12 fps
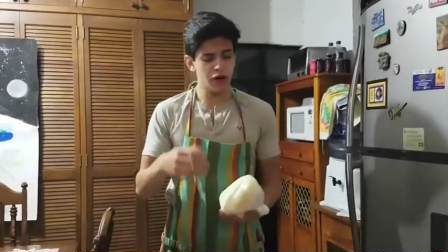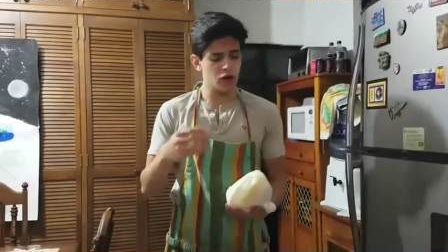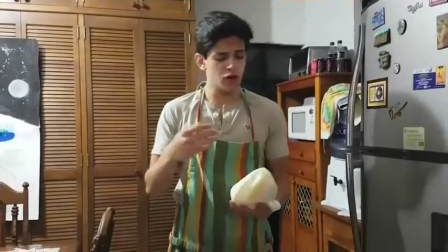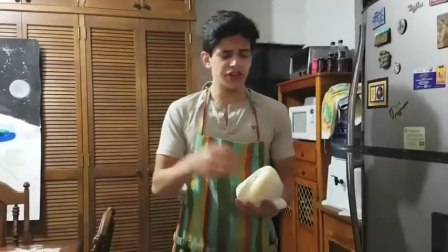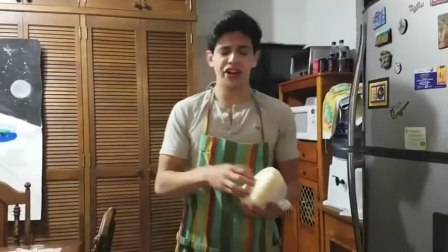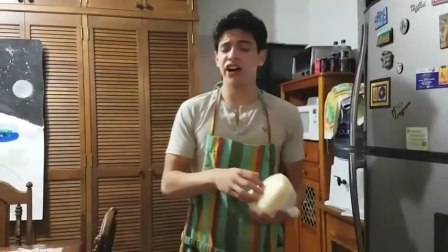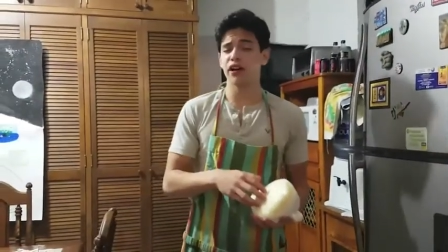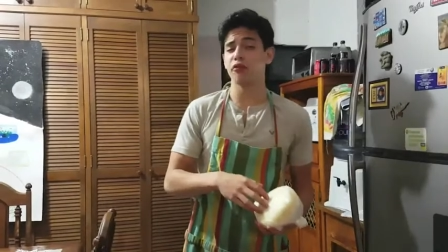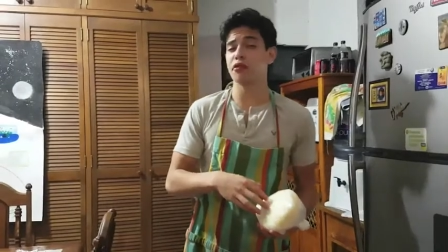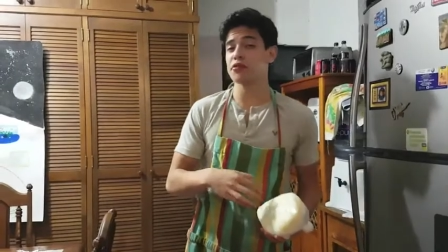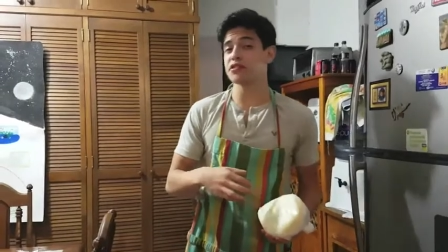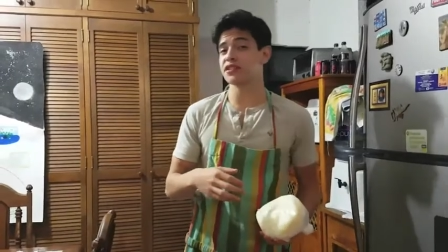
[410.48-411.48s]
the corn and I were
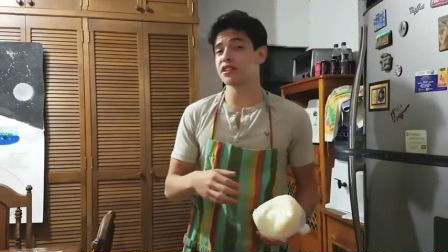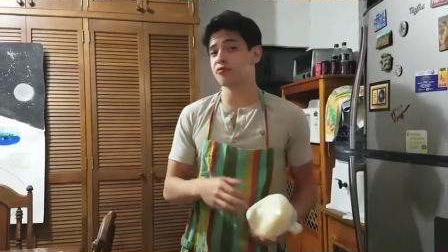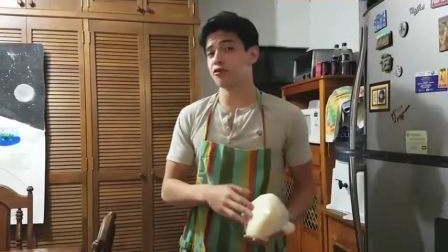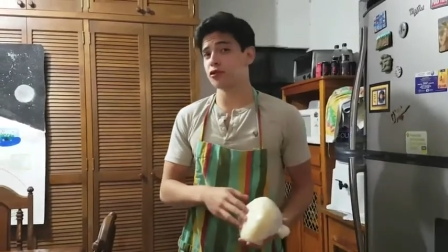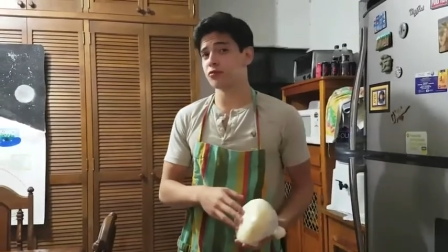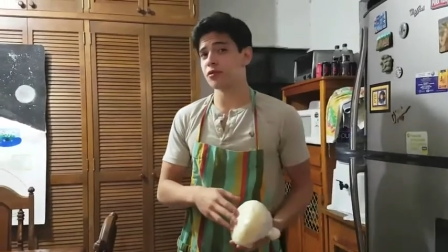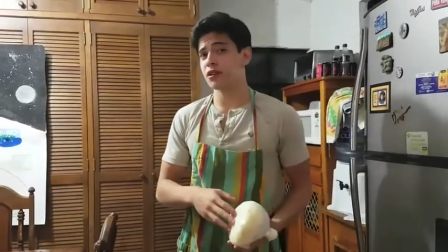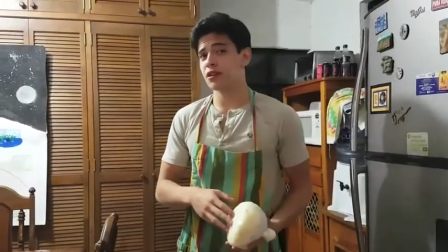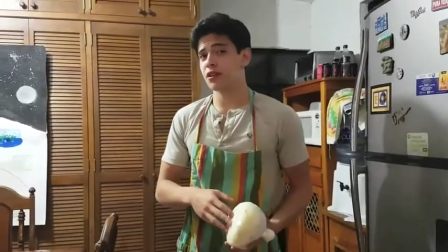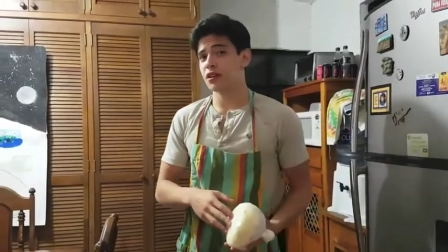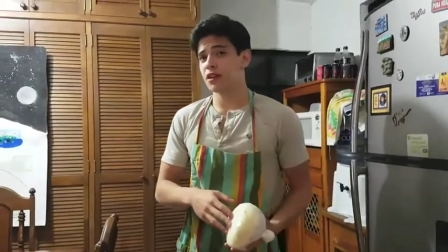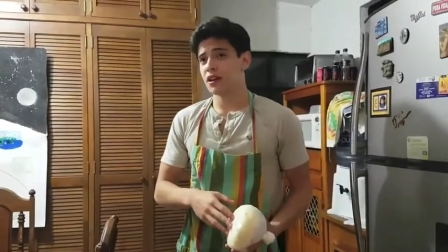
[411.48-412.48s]
in the same room,
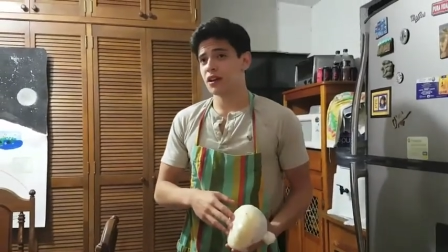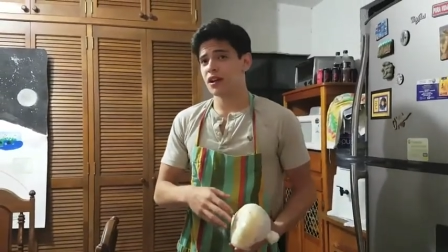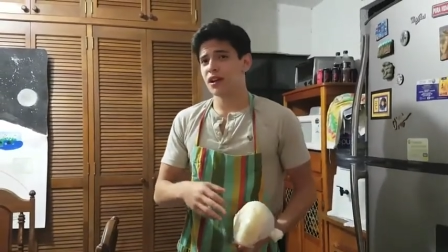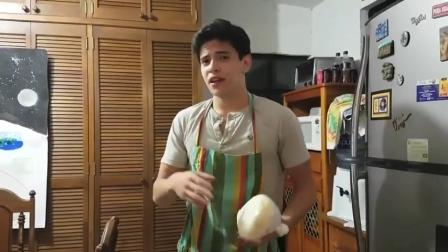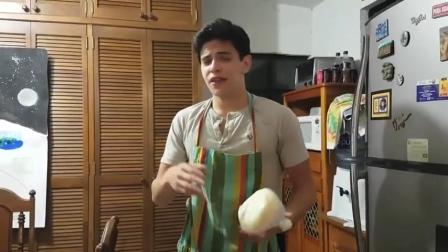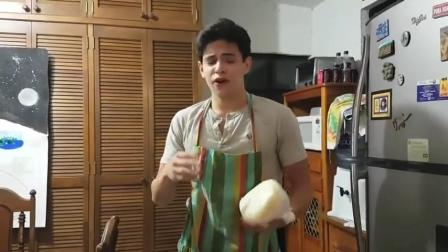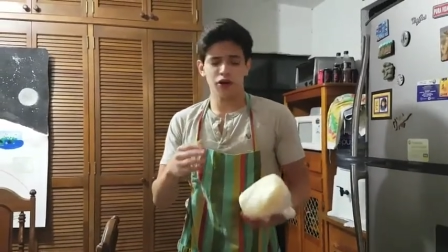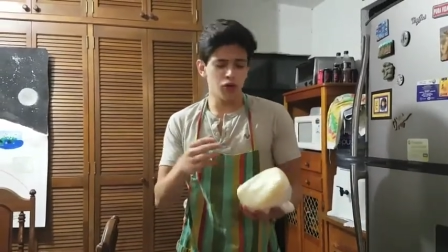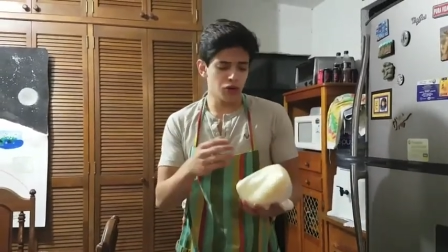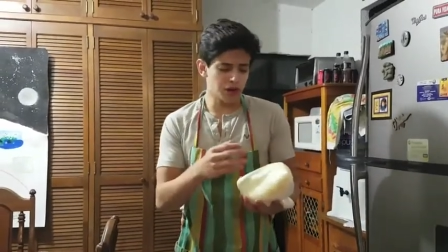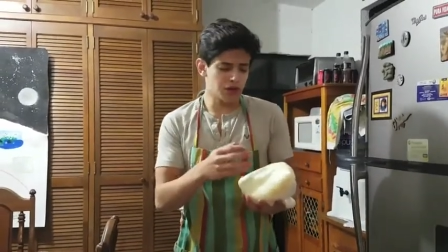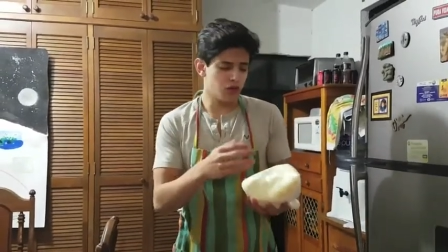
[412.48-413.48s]
the
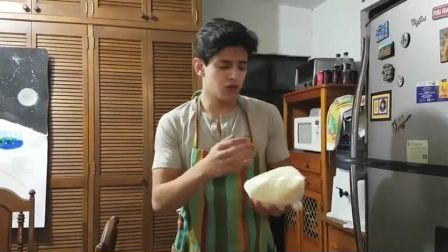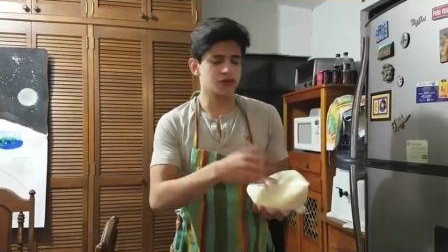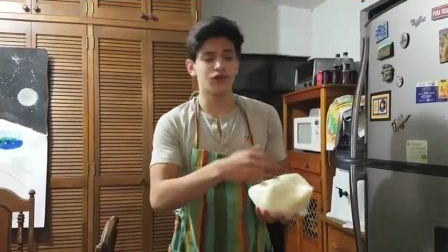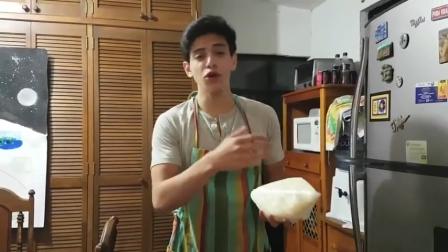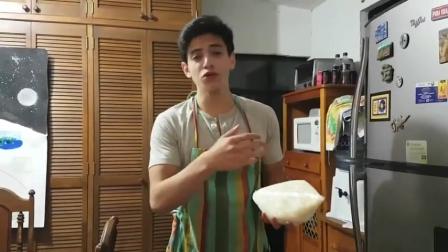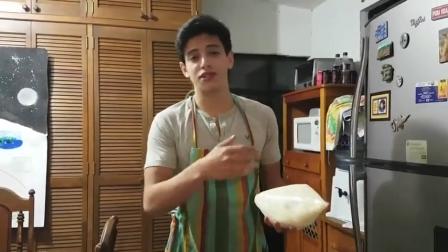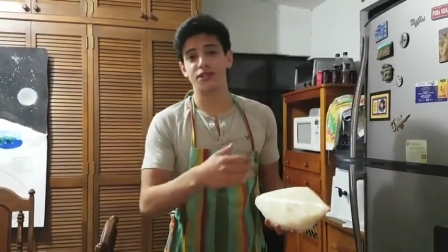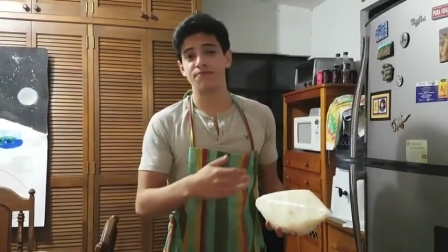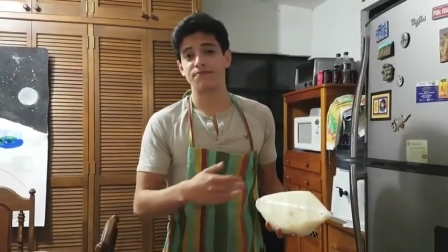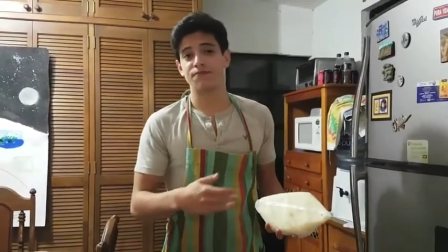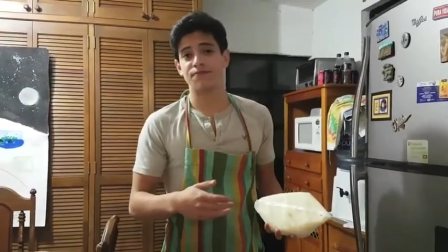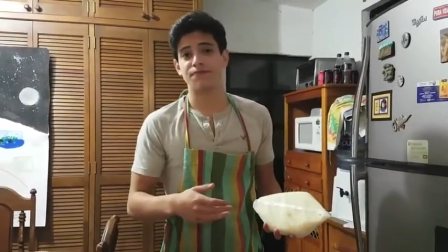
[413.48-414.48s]
corn was frozen.
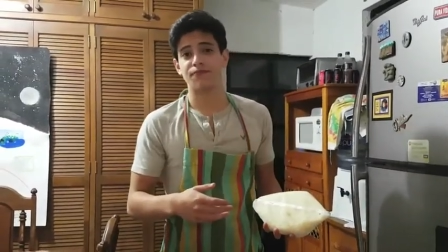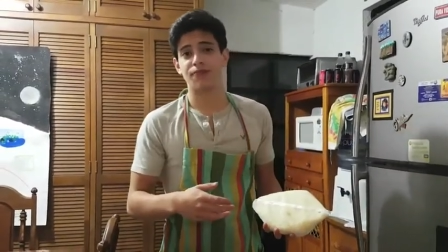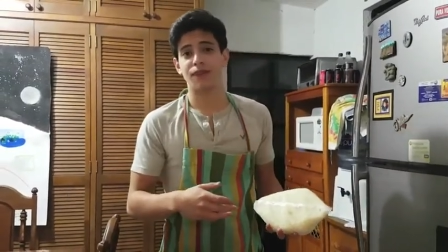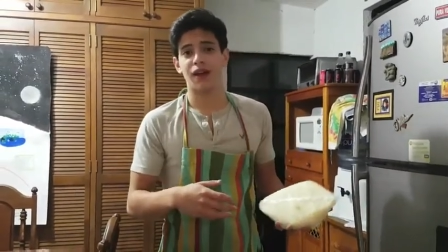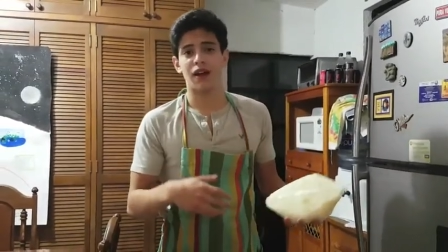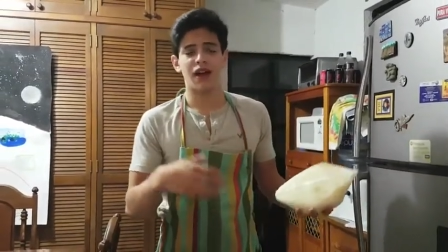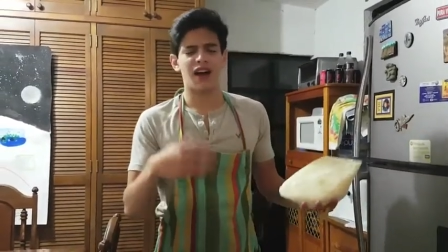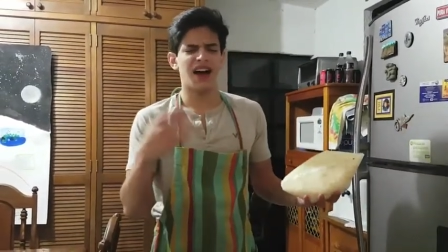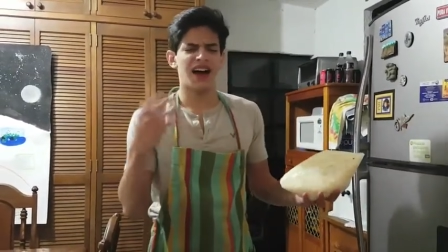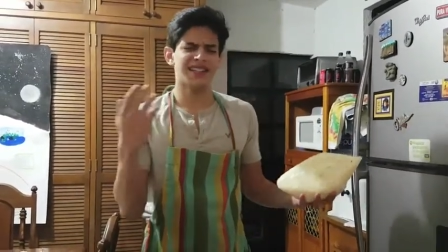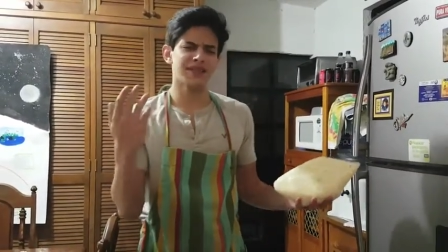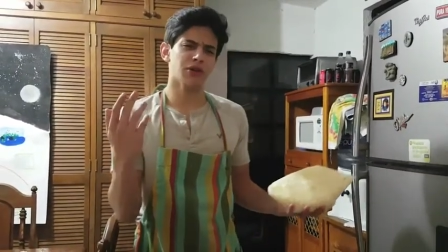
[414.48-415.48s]

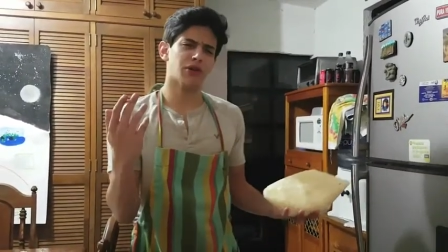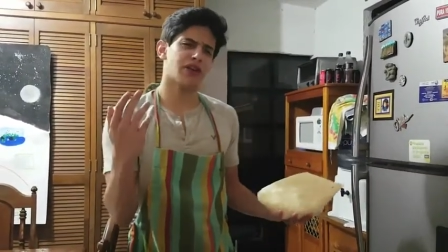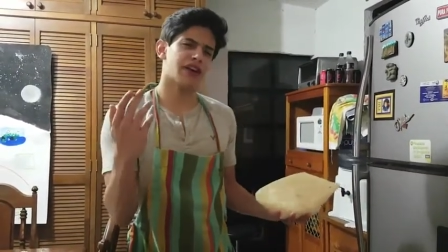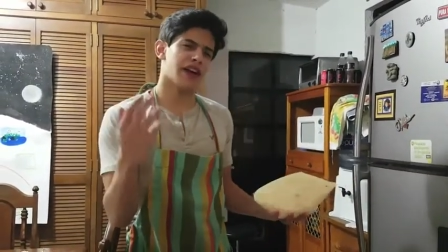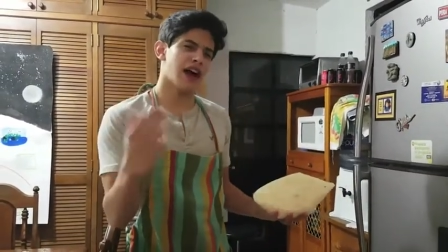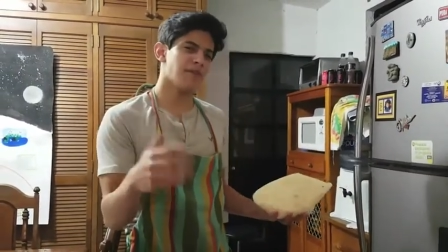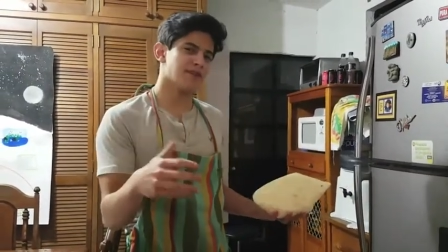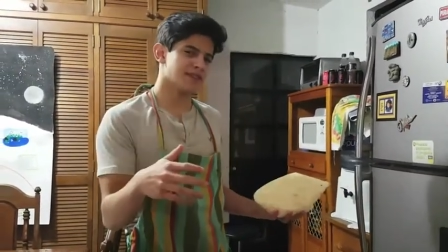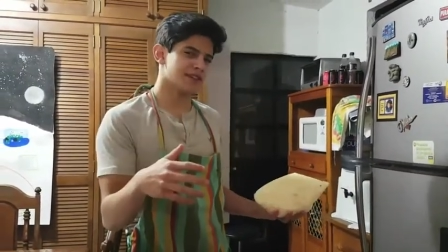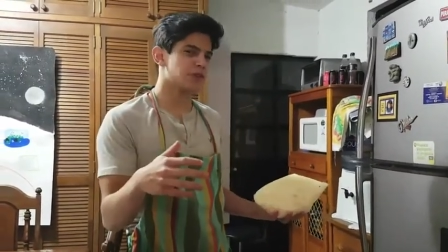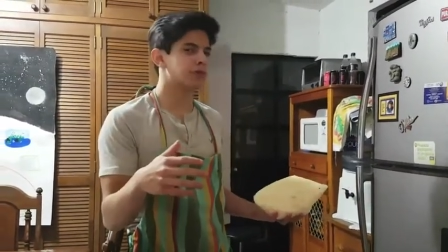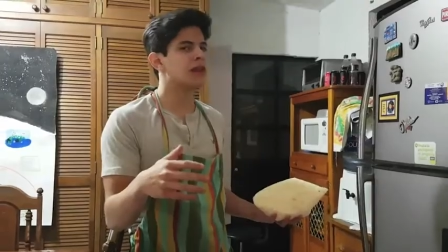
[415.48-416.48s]
A similar thing happens
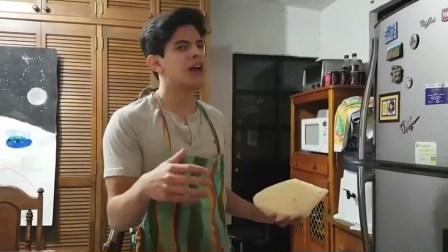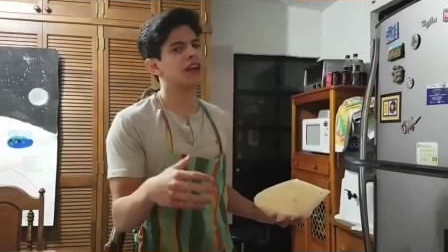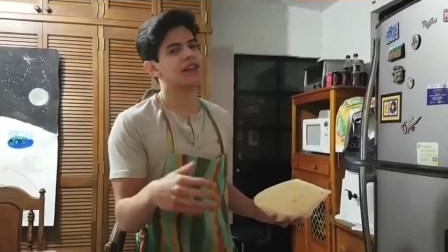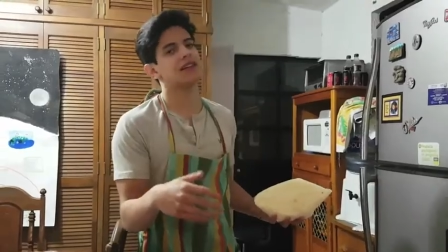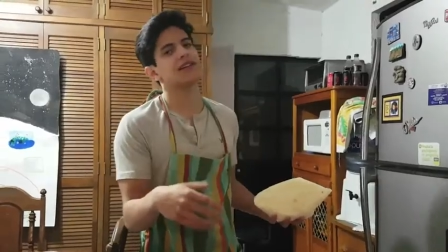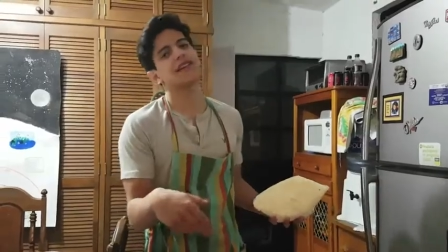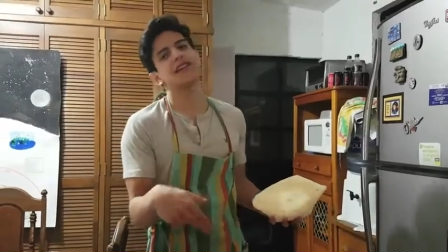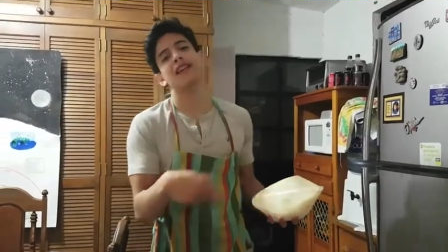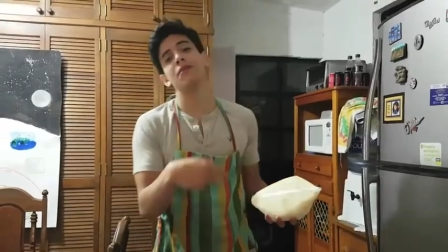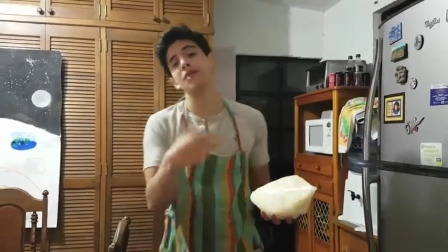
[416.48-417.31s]
in our planet. Let